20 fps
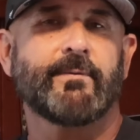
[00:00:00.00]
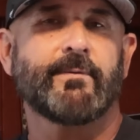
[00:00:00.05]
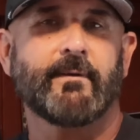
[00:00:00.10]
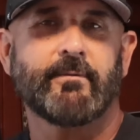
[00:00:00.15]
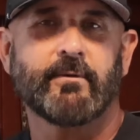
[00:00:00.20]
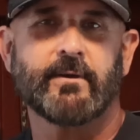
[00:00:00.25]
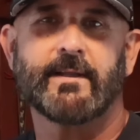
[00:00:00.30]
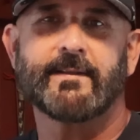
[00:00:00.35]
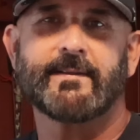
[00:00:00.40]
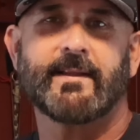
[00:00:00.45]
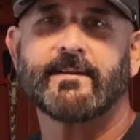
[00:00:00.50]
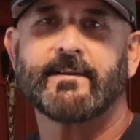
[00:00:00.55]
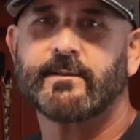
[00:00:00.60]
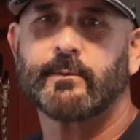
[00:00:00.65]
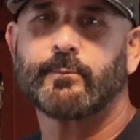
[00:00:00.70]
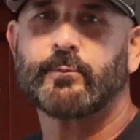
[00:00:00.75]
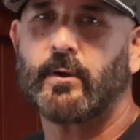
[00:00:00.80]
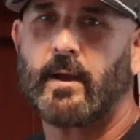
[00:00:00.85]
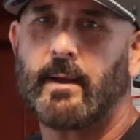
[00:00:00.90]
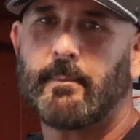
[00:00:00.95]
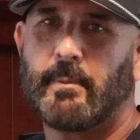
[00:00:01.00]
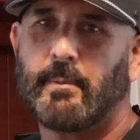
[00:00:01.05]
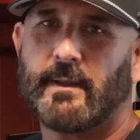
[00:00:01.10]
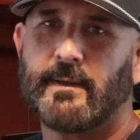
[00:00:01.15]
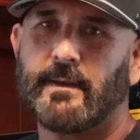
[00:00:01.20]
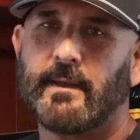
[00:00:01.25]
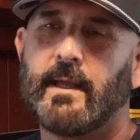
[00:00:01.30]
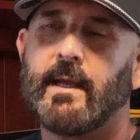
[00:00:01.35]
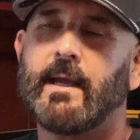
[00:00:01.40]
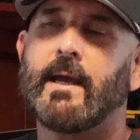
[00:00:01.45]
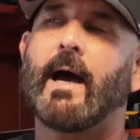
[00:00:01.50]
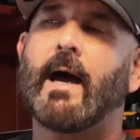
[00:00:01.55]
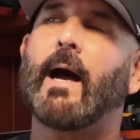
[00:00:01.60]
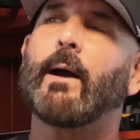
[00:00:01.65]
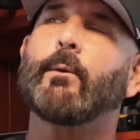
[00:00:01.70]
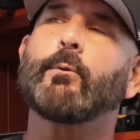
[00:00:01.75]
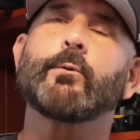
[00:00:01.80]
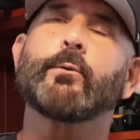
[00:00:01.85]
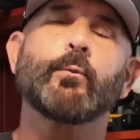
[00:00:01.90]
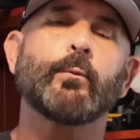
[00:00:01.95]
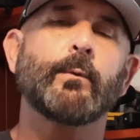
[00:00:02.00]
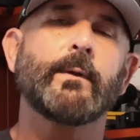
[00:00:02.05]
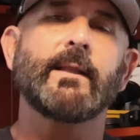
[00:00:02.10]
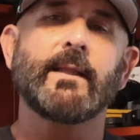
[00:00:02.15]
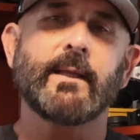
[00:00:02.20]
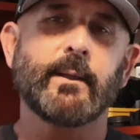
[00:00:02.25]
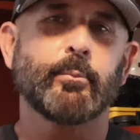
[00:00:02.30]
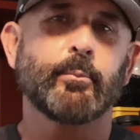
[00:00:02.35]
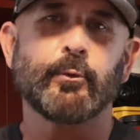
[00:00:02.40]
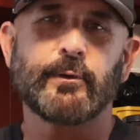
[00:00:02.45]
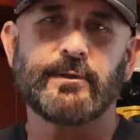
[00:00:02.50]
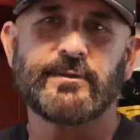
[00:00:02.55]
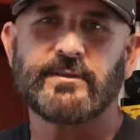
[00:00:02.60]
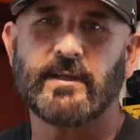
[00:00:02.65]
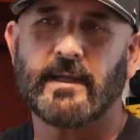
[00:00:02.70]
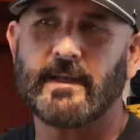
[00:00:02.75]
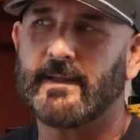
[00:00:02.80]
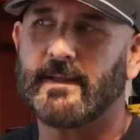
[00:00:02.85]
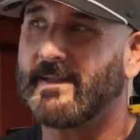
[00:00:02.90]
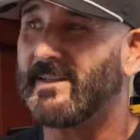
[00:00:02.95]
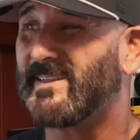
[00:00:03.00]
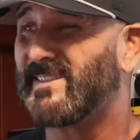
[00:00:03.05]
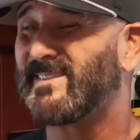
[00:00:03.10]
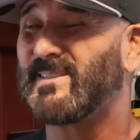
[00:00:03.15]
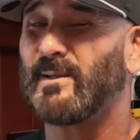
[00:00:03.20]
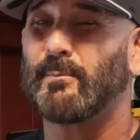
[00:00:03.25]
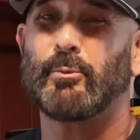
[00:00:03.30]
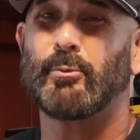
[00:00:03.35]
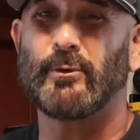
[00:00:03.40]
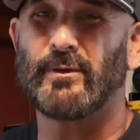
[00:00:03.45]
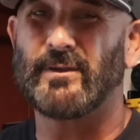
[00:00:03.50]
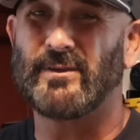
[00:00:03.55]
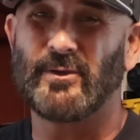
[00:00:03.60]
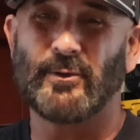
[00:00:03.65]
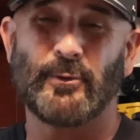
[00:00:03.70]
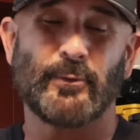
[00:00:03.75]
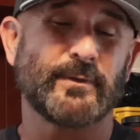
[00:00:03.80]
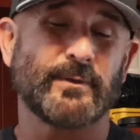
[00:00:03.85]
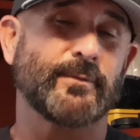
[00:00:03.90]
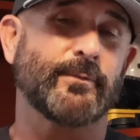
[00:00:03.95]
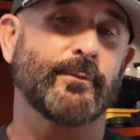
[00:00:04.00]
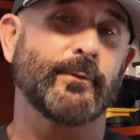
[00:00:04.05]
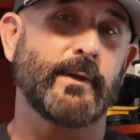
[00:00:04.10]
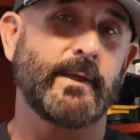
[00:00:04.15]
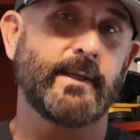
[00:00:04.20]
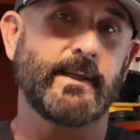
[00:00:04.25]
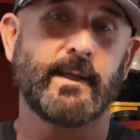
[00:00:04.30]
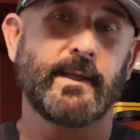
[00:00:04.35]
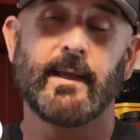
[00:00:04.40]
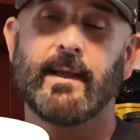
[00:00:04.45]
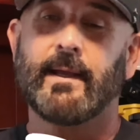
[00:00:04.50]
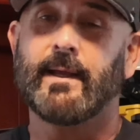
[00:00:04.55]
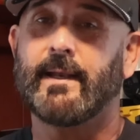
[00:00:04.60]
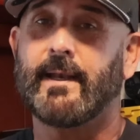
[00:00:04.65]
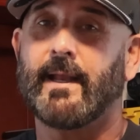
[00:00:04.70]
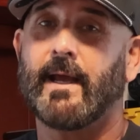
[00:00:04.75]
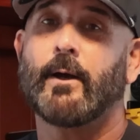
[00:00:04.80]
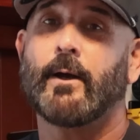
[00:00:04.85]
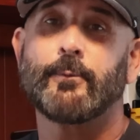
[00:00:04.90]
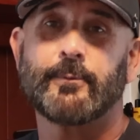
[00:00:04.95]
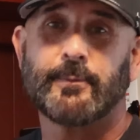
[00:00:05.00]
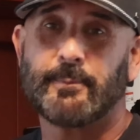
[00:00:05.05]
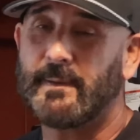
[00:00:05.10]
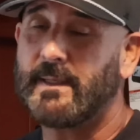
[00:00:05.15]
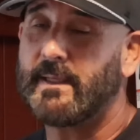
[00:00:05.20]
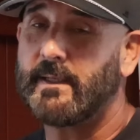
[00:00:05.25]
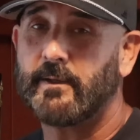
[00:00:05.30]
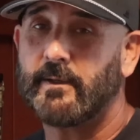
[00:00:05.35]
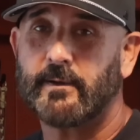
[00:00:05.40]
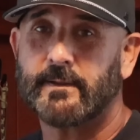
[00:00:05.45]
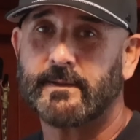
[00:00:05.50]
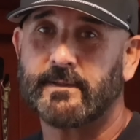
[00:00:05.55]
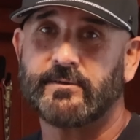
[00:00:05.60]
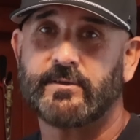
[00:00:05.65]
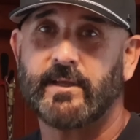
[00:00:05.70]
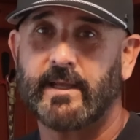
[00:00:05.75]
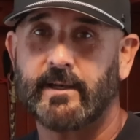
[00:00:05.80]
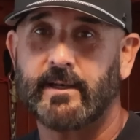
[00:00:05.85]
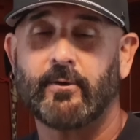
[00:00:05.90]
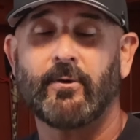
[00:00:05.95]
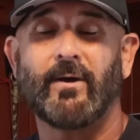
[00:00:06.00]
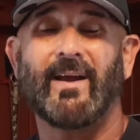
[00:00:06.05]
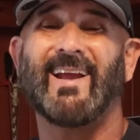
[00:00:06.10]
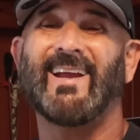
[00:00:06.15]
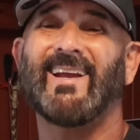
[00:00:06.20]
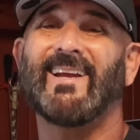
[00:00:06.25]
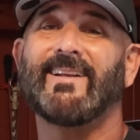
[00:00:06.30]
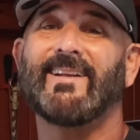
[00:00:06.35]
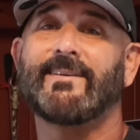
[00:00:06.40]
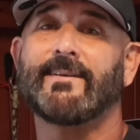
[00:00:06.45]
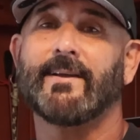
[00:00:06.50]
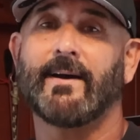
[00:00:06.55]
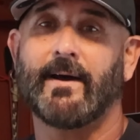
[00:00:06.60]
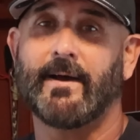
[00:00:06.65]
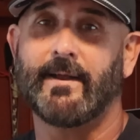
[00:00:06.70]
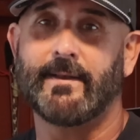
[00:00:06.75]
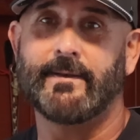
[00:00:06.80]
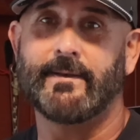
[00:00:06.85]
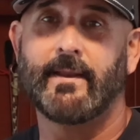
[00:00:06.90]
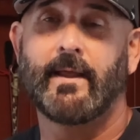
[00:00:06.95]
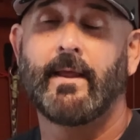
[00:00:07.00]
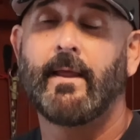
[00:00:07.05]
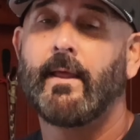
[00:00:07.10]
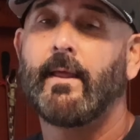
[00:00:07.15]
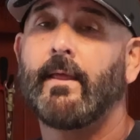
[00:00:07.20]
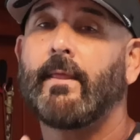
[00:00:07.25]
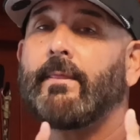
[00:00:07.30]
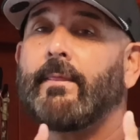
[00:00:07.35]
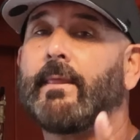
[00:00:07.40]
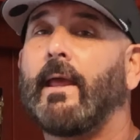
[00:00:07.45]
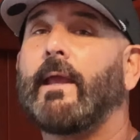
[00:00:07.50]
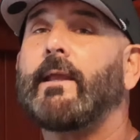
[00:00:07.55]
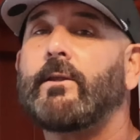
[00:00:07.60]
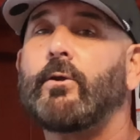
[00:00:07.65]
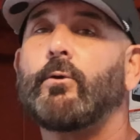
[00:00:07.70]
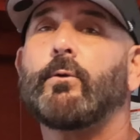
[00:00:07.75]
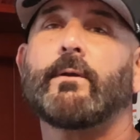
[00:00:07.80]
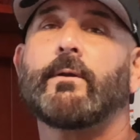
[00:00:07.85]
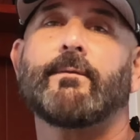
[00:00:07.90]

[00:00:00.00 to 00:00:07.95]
a favor and hit that subscribe button? I would really appreciate it. It's simple to do, it's free, and it helps me here at the channel a ton. Thank you in